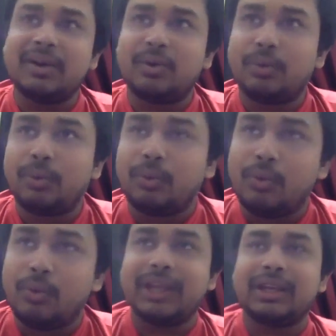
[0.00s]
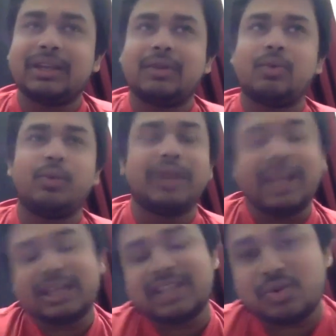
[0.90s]

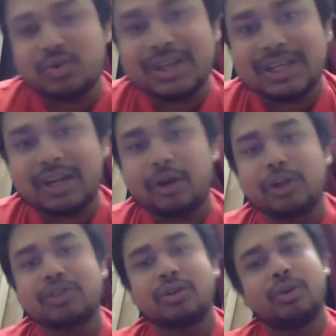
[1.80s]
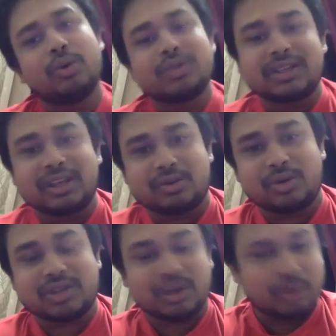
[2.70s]
winning situation, also losing
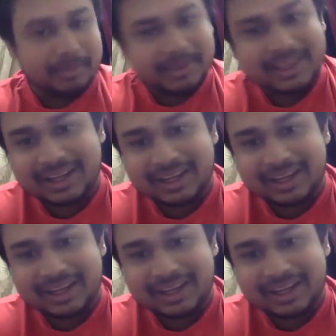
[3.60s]
situation will be there.